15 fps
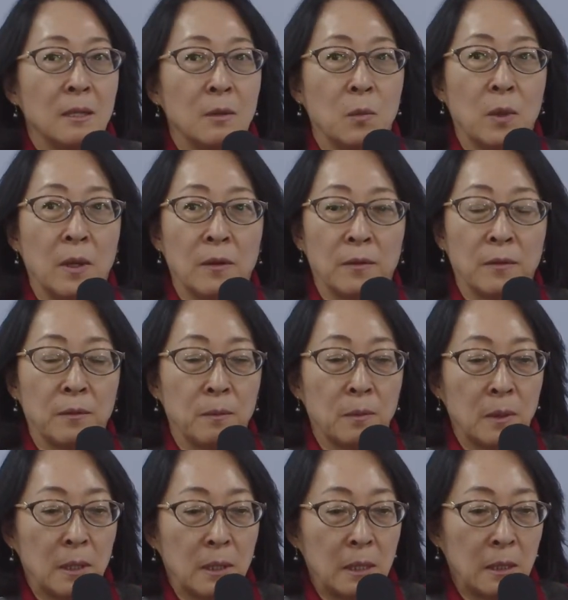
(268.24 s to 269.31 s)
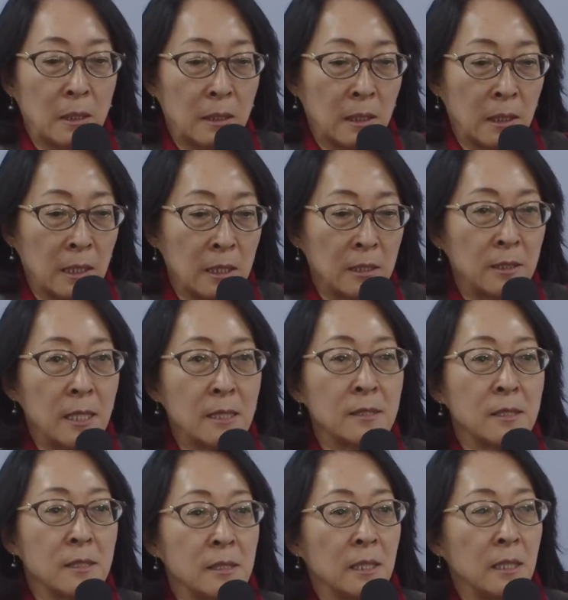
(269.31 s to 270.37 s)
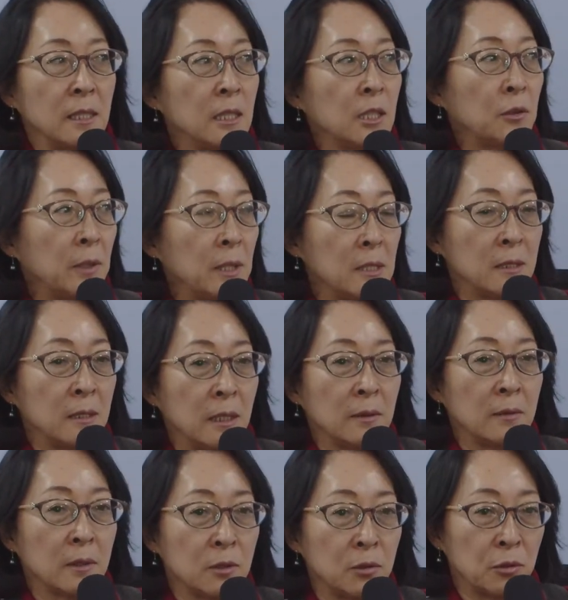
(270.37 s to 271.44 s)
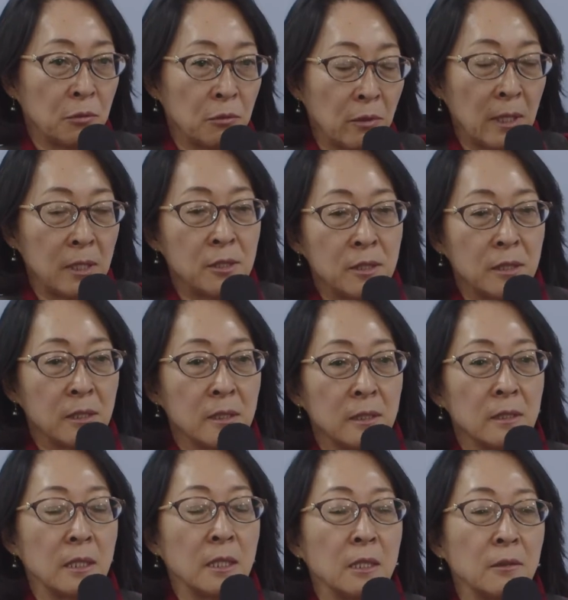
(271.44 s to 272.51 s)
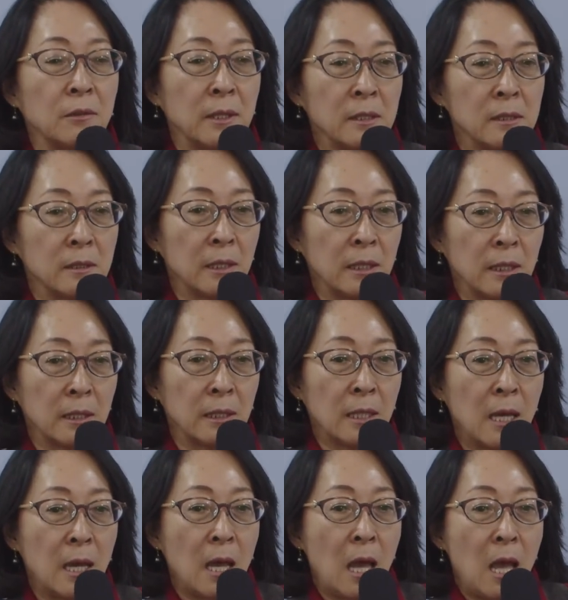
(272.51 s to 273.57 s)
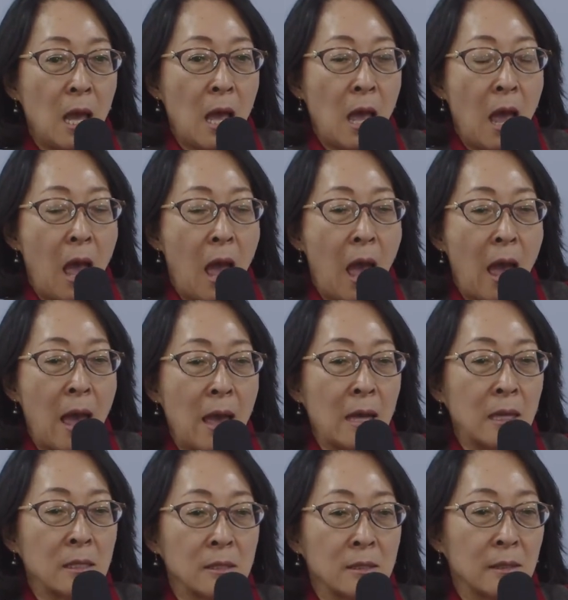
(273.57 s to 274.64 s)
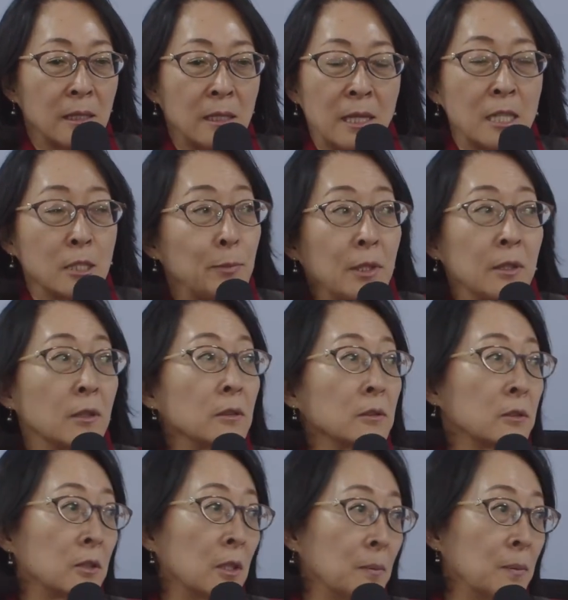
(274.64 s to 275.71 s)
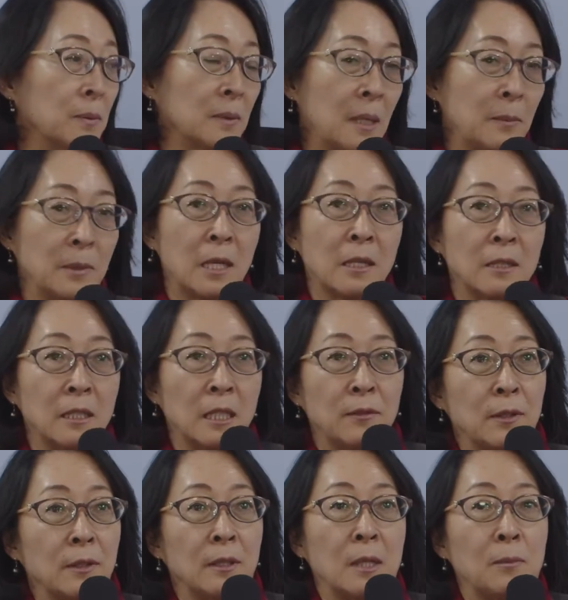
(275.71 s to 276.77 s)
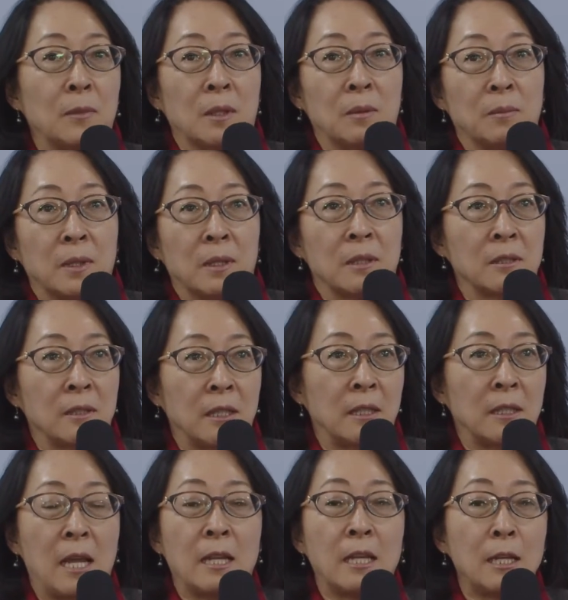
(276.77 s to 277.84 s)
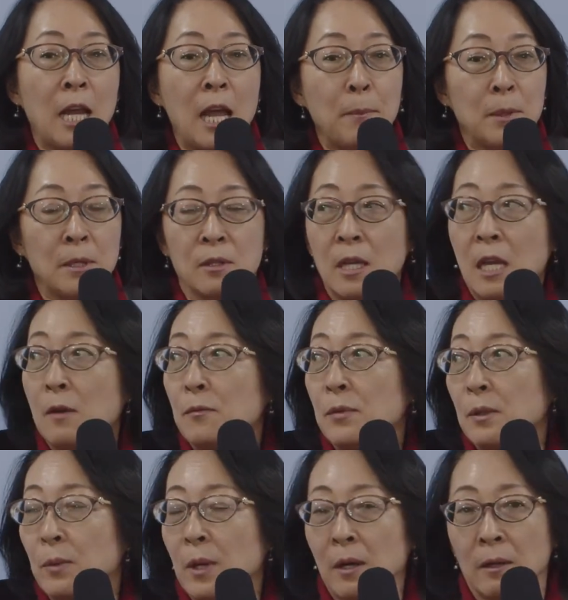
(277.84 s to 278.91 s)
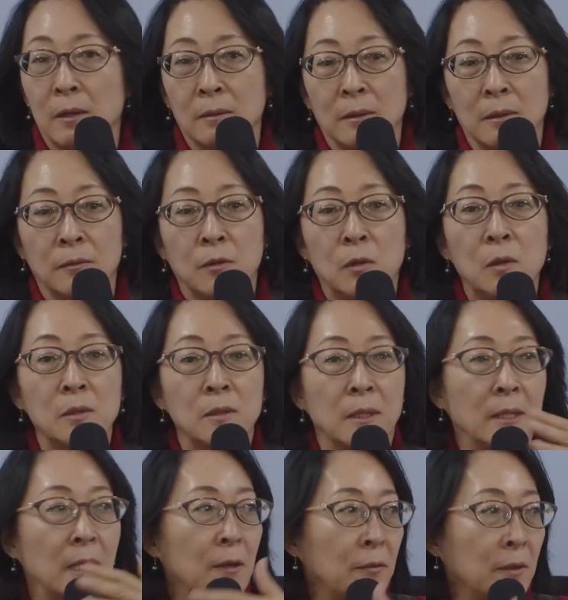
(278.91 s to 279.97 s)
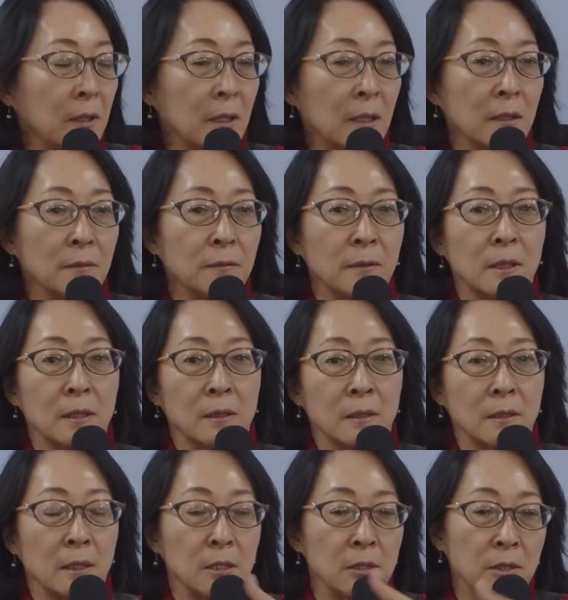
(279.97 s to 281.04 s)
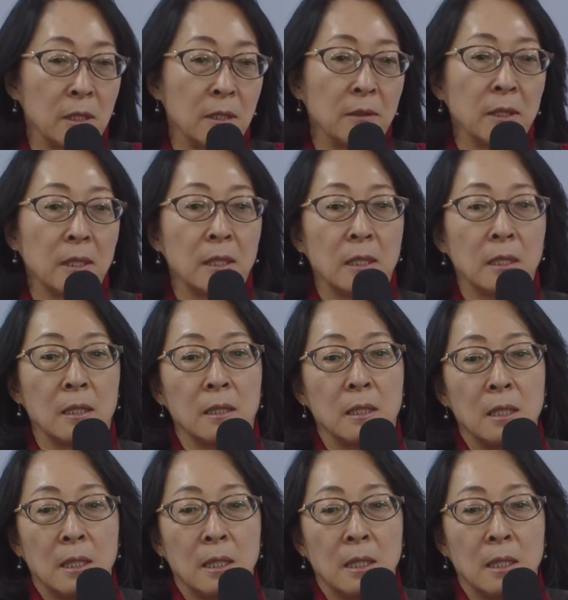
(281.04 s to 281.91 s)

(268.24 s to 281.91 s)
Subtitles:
with the intensity increasing, the duration increasing, and it has been nonstop. I'm not going to even name them because it happened everywhere. Of course, in Africa, flood in Nigeria,